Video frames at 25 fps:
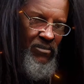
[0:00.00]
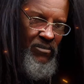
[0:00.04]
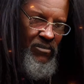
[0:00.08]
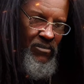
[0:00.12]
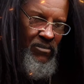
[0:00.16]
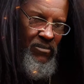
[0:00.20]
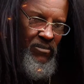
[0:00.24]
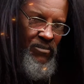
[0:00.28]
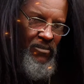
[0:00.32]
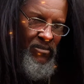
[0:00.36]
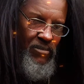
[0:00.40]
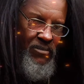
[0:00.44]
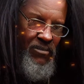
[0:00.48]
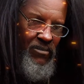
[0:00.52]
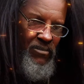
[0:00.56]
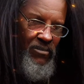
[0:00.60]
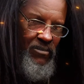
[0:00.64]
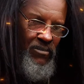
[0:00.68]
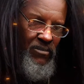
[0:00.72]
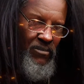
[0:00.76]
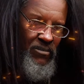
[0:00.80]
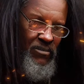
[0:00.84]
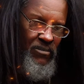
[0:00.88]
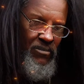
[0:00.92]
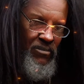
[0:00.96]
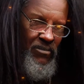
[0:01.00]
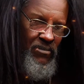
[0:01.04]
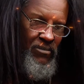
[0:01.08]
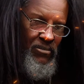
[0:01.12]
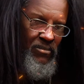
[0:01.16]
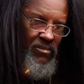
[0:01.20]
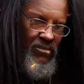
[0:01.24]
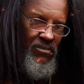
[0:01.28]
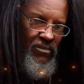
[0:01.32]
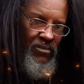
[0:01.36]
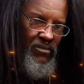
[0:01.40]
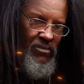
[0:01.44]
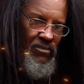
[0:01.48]
word of prayer.
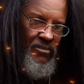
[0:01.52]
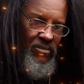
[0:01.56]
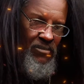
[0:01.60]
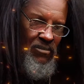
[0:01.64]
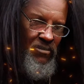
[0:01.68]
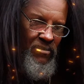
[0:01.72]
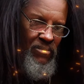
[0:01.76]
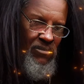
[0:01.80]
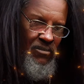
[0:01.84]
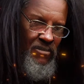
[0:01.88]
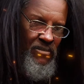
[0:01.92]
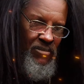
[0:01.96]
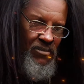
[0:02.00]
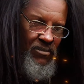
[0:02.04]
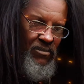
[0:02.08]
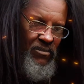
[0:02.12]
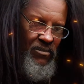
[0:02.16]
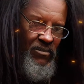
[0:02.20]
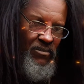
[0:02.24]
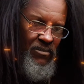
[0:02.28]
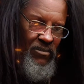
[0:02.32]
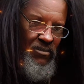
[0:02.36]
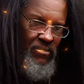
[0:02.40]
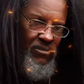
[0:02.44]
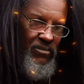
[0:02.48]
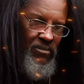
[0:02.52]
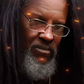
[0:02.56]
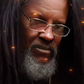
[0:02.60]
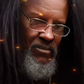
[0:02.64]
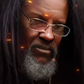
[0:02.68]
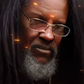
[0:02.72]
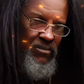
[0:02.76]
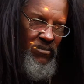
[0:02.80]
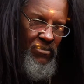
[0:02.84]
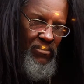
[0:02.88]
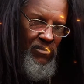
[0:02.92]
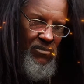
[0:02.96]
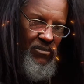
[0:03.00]
Oh, breathe Oh, okay.
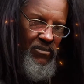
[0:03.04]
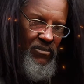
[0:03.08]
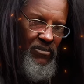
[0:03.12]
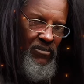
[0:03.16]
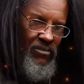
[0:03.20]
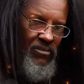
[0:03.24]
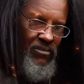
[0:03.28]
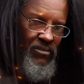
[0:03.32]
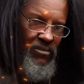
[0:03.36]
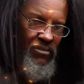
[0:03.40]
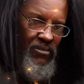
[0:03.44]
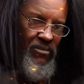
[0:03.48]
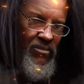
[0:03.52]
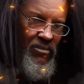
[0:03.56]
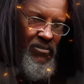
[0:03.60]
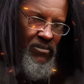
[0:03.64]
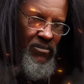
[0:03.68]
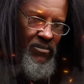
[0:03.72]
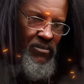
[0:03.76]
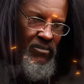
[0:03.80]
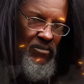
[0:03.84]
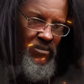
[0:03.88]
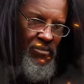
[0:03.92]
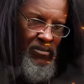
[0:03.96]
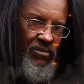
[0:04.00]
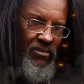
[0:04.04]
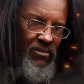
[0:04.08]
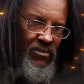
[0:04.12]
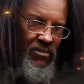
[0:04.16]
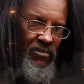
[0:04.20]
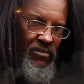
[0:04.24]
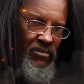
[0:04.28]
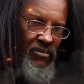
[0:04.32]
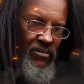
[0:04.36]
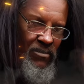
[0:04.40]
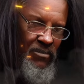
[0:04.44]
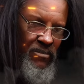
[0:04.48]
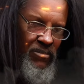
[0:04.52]
prayer. Breathe the word of
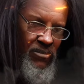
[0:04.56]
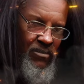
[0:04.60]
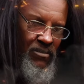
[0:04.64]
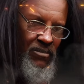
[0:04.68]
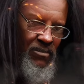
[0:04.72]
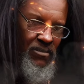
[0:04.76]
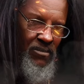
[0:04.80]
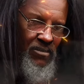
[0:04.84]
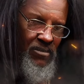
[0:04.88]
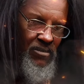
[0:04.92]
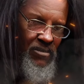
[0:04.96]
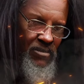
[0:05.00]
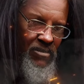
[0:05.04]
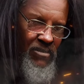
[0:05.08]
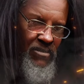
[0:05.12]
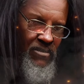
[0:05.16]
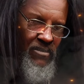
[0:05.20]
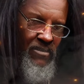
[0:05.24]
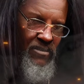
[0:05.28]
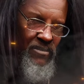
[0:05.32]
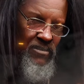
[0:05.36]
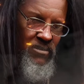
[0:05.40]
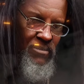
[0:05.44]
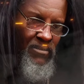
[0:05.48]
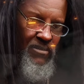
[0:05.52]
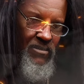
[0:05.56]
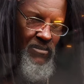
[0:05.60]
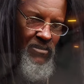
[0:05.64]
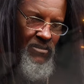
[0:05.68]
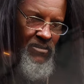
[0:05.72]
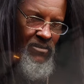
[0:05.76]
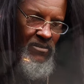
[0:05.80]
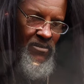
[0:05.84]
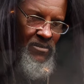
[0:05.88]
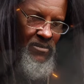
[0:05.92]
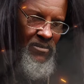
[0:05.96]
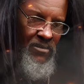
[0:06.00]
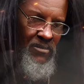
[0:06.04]
prayer and put it to the
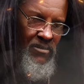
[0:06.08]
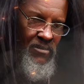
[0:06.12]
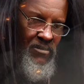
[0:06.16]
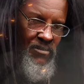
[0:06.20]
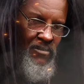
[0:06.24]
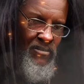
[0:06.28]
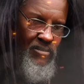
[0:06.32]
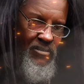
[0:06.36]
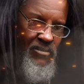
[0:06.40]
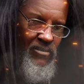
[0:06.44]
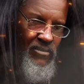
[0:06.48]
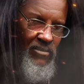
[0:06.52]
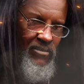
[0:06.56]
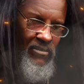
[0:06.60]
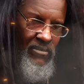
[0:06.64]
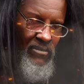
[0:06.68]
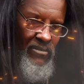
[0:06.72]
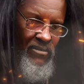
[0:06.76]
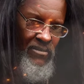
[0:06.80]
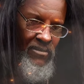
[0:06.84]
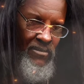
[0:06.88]
Lord. All right?